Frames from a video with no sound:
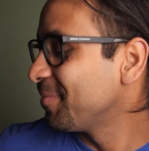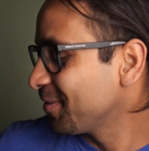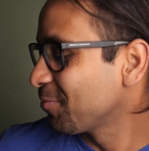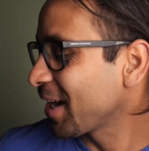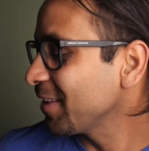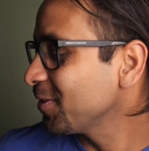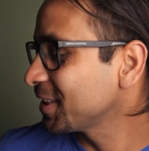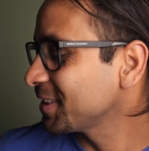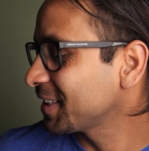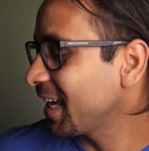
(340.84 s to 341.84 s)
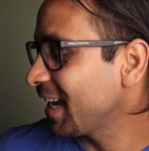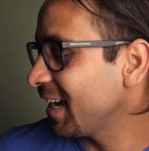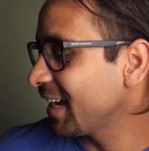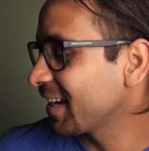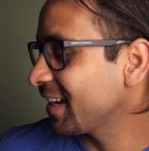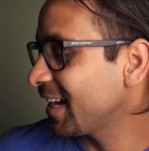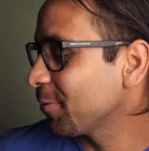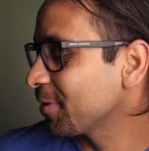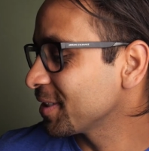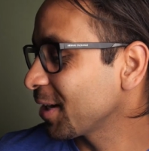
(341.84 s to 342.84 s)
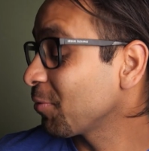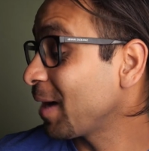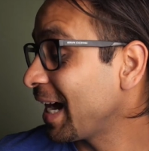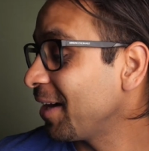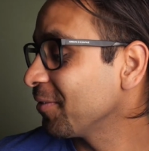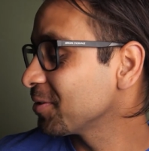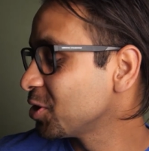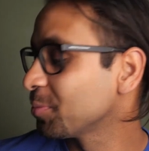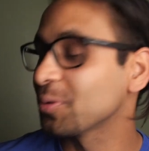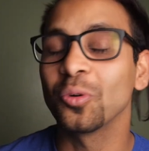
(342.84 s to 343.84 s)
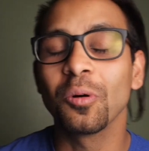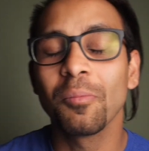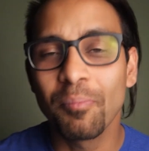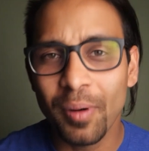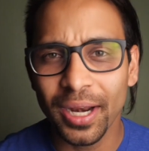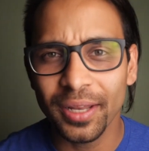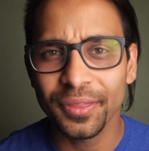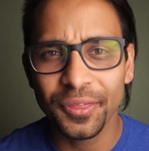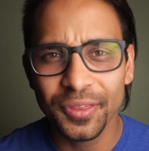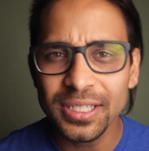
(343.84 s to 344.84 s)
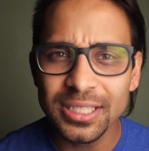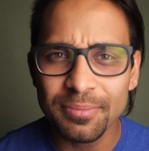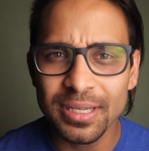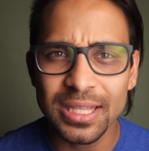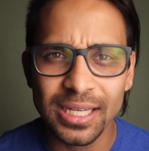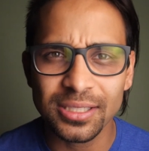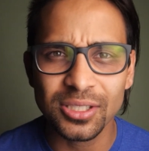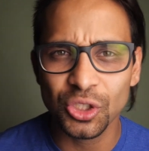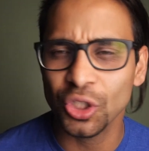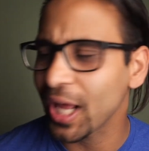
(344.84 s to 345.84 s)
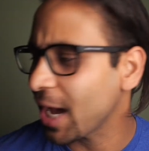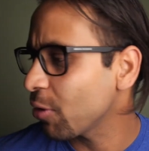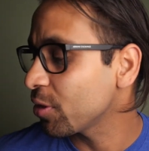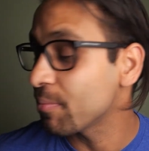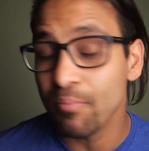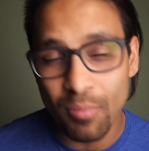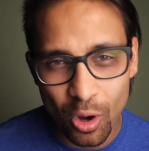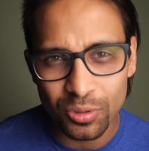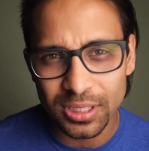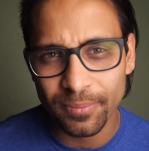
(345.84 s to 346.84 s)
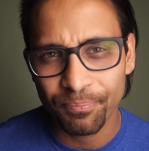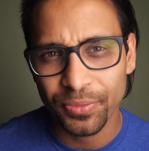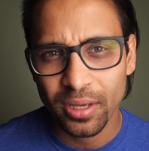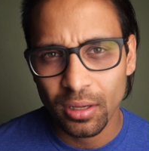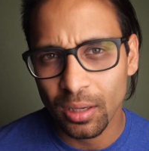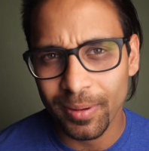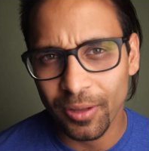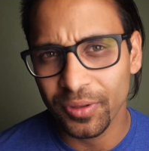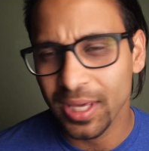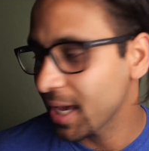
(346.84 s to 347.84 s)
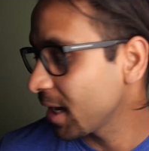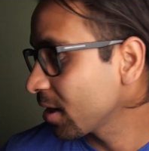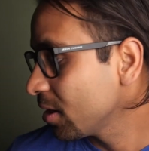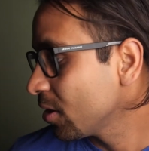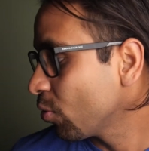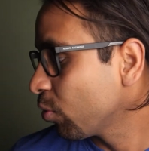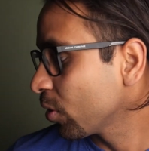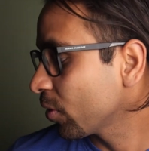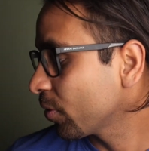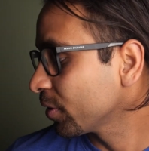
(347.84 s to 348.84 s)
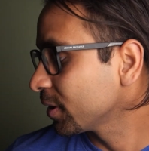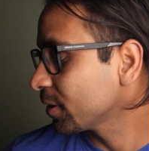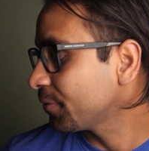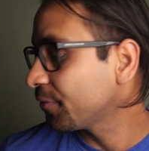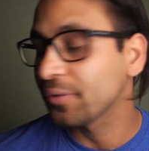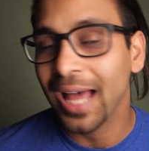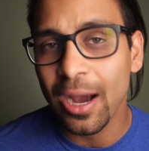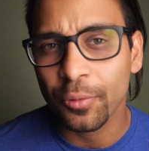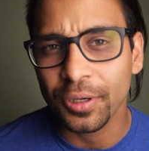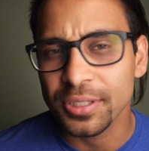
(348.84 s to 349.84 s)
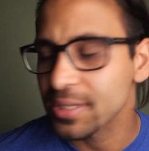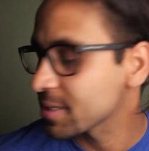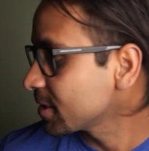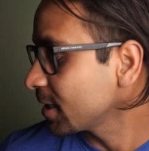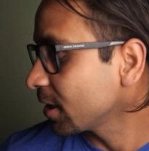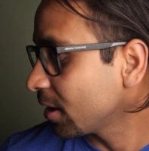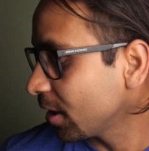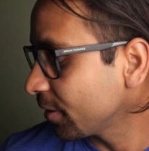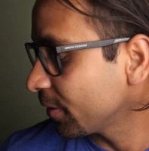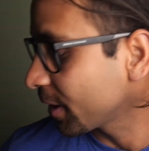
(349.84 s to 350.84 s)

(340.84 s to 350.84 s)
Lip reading: when I looked at the cake, I was like, wow, super cool. But the thing to me that stood out the most about the cake were the little flowers sitting on the